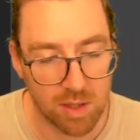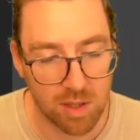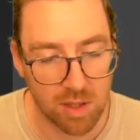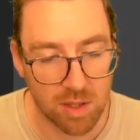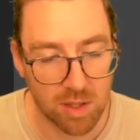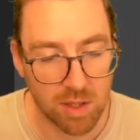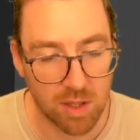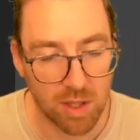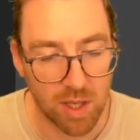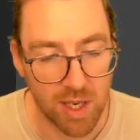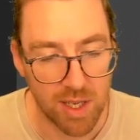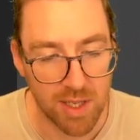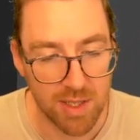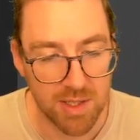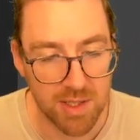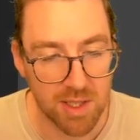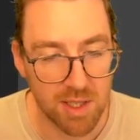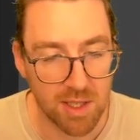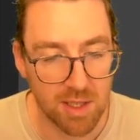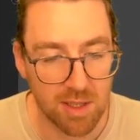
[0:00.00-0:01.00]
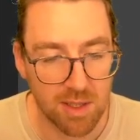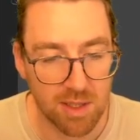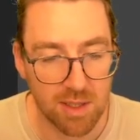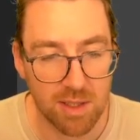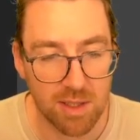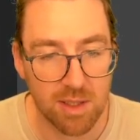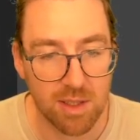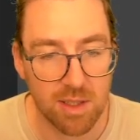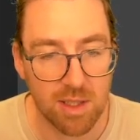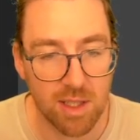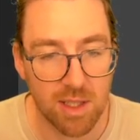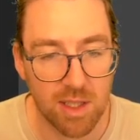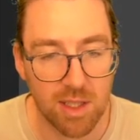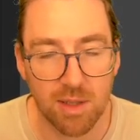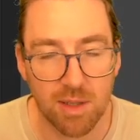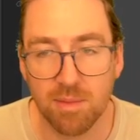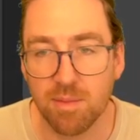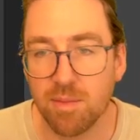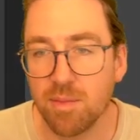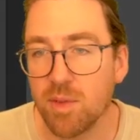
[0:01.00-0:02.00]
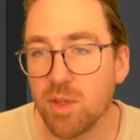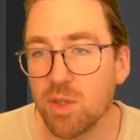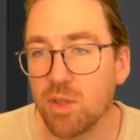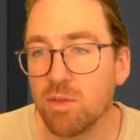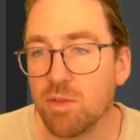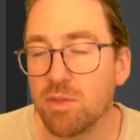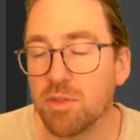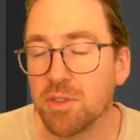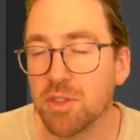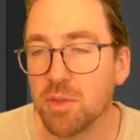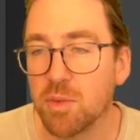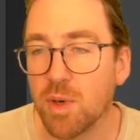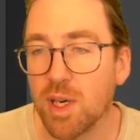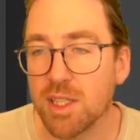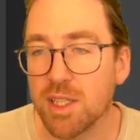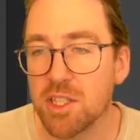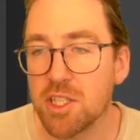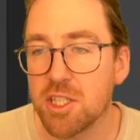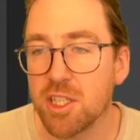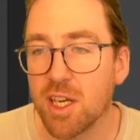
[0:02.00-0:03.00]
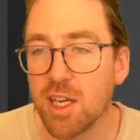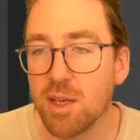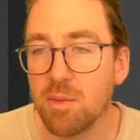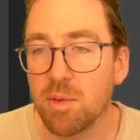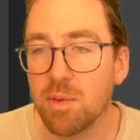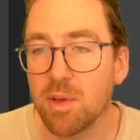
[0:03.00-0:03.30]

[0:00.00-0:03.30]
crazy, all from the one shape.